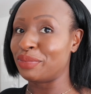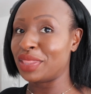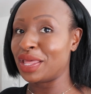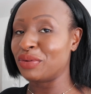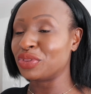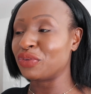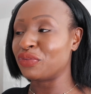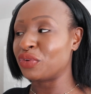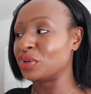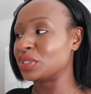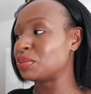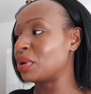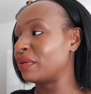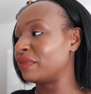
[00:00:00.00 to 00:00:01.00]
i done with the
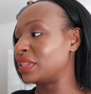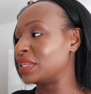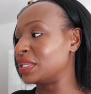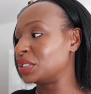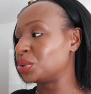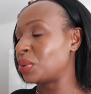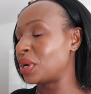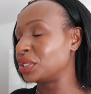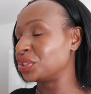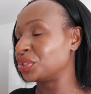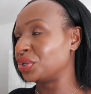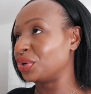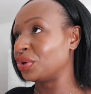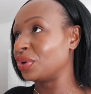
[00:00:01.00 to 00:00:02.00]
first part of the
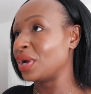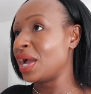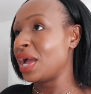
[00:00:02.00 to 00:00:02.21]
dishwasher.